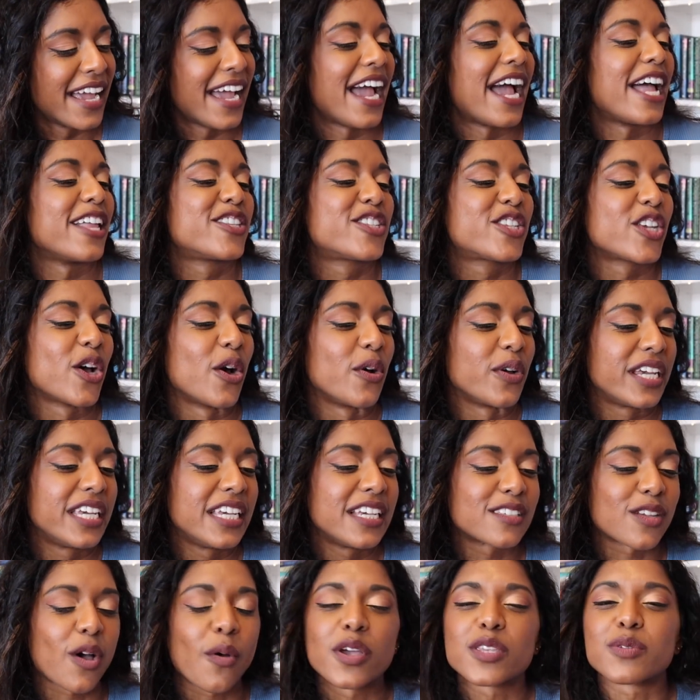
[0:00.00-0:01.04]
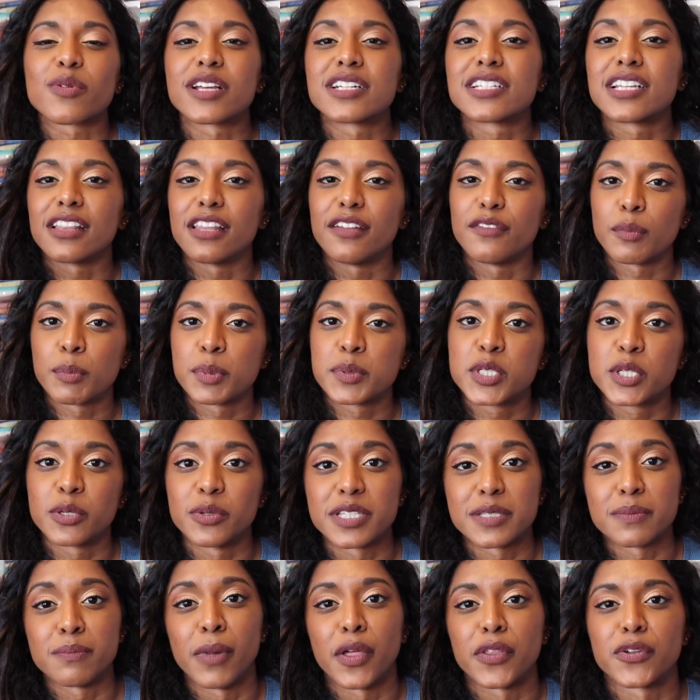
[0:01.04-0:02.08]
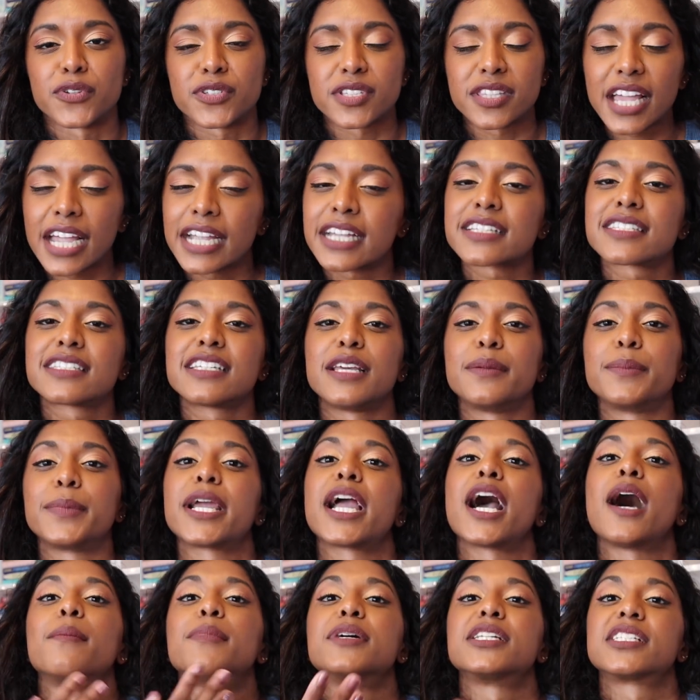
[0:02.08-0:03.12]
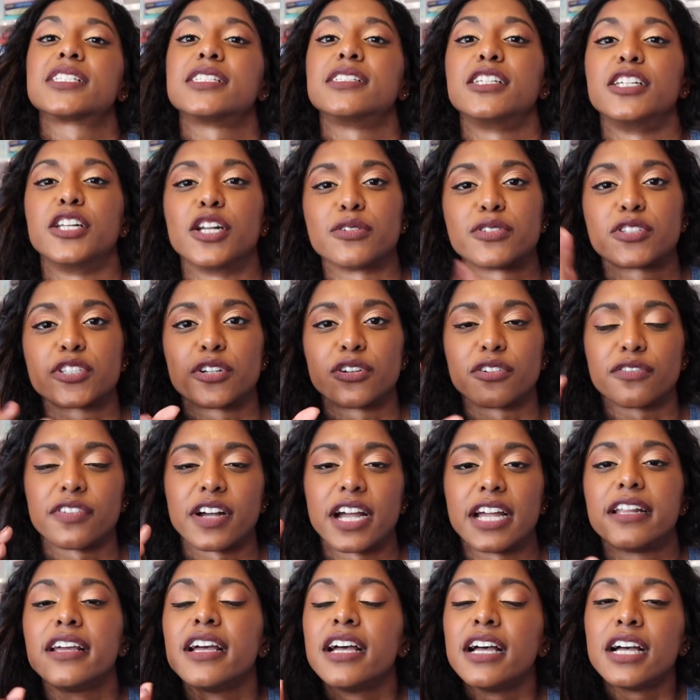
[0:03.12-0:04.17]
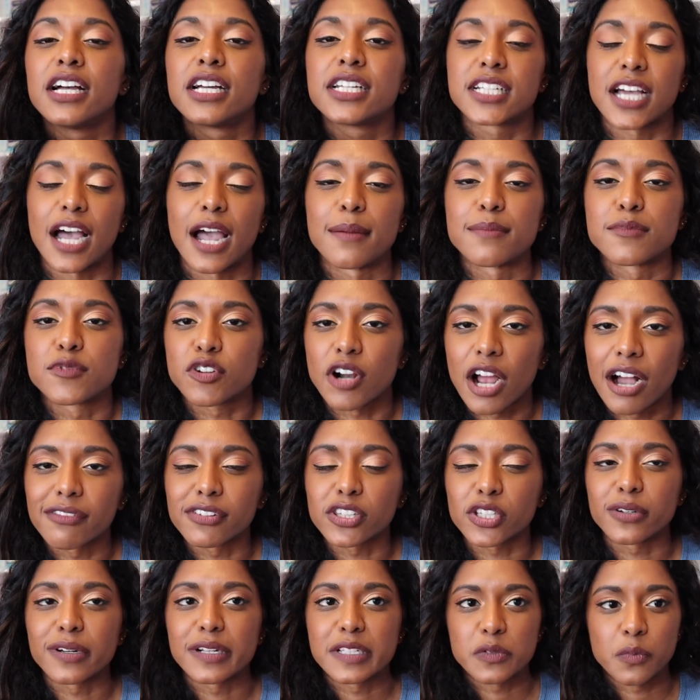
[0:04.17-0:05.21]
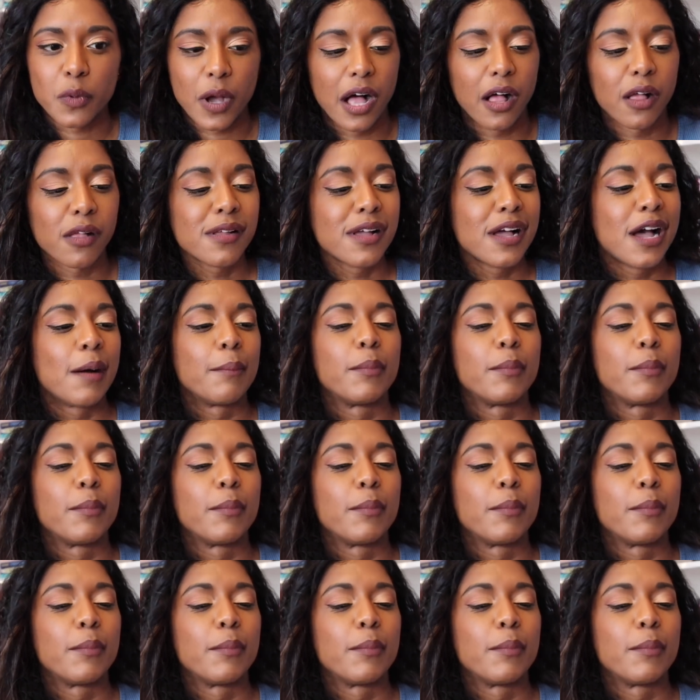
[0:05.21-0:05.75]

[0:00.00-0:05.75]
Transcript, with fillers: And so he has always wanted to live up to his mother's legacy and become a, you know, certified time traveler as well.